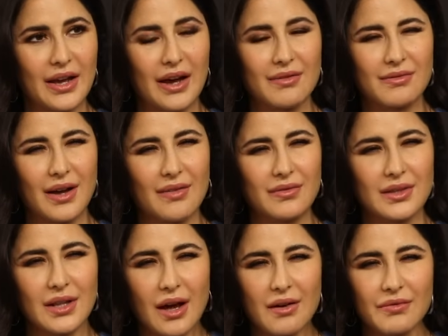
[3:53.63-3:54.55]
I've
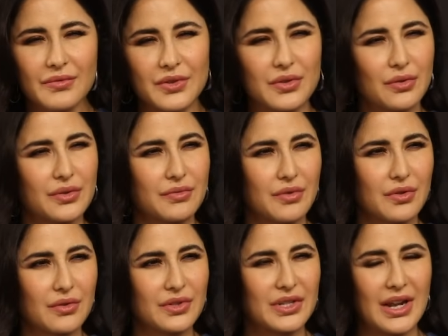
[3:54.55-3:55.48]
loved those
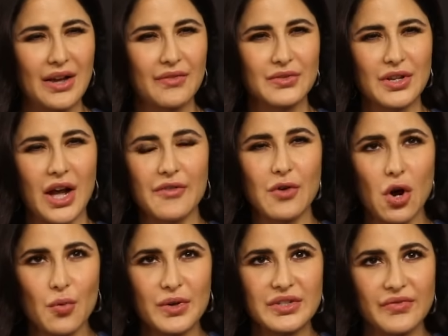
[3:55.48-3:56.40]
roles, and I've
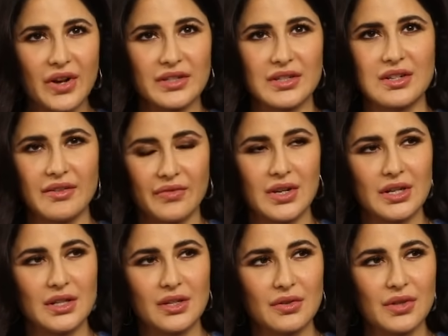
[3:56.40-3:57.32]
always felt an
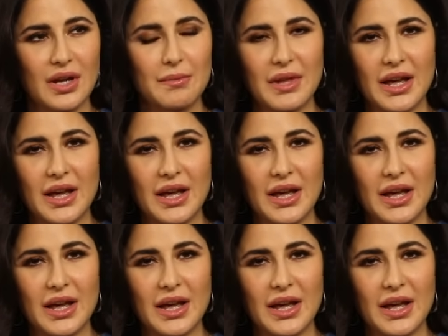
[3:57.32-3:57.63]
affinity to them.